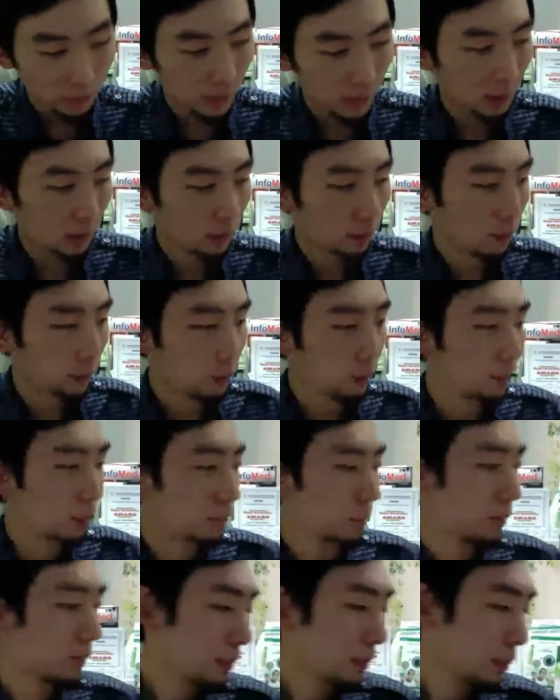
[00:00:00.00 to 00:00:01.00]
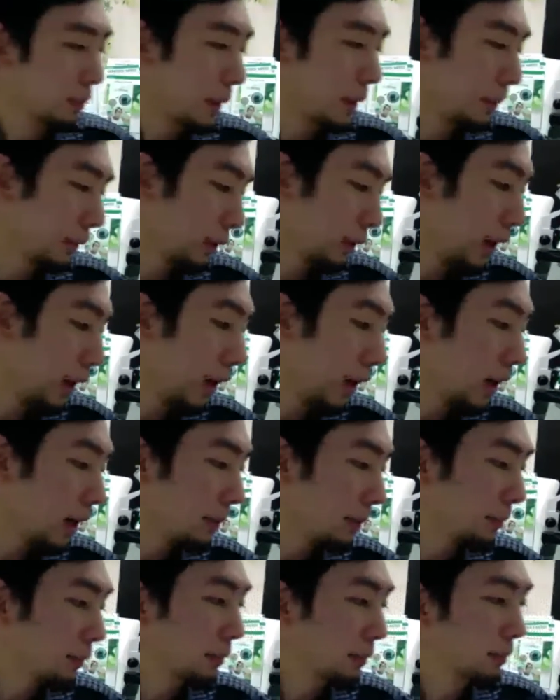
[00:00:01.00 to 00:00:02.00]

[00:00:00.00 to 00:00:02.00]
If people are